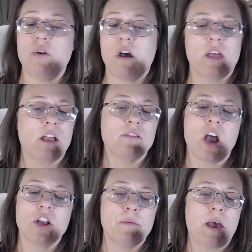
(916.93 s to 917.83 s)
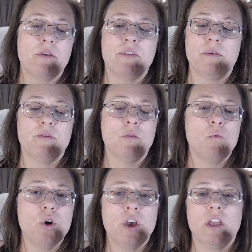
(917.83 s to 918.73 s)
I'll talk about the
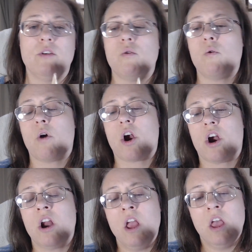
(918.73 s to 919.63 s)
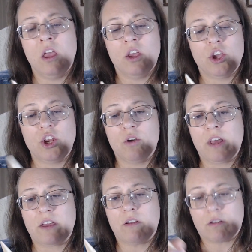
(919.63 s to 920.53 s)
wood, or
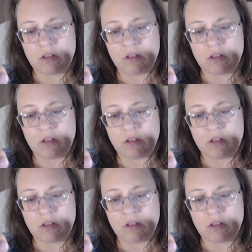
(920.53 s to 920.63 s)
like,